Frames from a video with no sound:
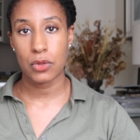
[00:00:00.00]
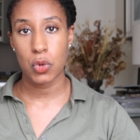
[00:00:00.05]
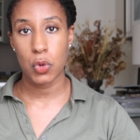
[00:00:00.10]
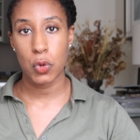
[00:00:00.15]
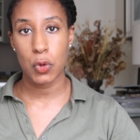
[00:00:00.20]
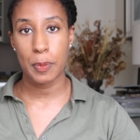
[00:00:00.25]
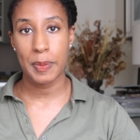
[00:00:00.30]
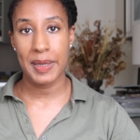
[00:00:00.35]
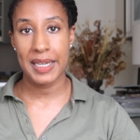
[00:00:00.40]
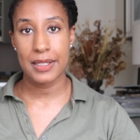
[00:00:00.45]

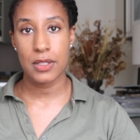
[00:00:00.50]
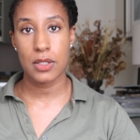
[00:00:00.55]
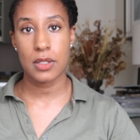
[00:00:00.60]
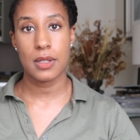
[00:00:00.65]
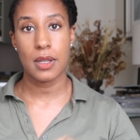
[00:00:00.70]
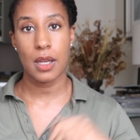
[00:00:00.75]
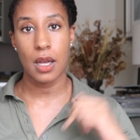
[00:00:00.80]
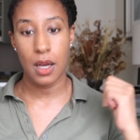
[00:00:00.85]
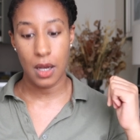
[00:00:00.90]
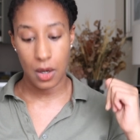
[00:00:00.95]

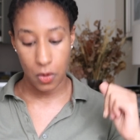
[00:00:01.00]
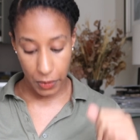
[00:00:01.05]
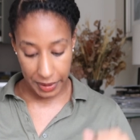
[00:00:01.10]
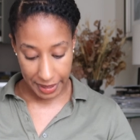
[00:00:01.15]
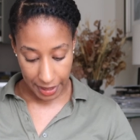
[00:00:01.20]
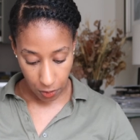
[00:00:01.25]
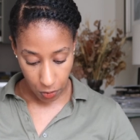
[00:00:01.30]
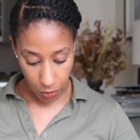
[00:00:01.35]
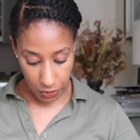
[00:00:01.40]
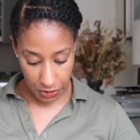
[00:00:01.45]
toothpaste
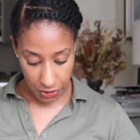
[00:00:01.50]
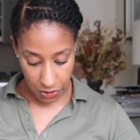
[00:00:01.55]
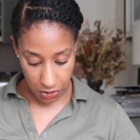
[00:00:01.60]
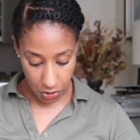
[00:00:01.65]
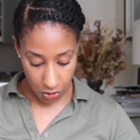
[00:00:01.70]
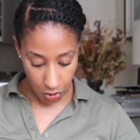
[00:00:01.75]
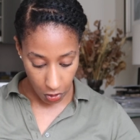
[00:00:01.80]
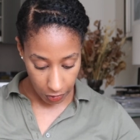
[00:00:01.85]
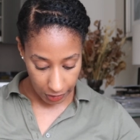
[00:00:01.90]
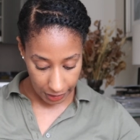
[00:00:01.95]
when I was in
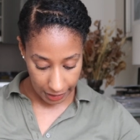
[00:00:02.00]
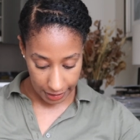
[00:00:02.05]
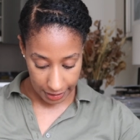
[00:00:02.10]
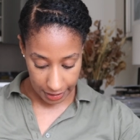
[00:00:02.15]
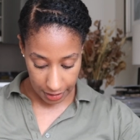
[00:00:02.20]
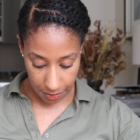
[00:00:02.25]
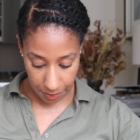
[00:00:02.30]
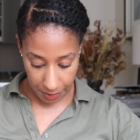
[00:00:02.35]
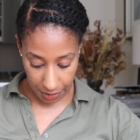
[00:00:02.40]
Scotland,